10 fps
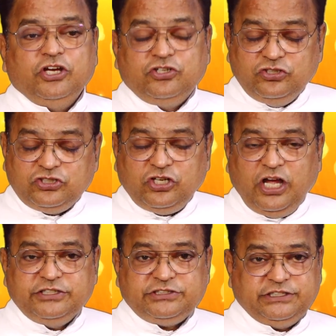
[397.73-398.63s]
A good
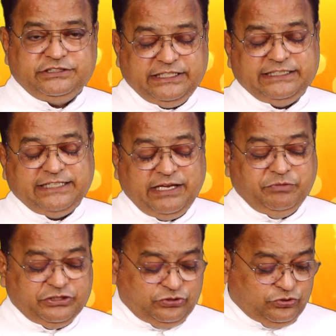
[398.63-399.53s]
conscience, yes, I
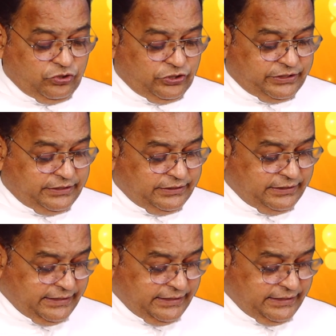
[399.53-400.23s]
must do good.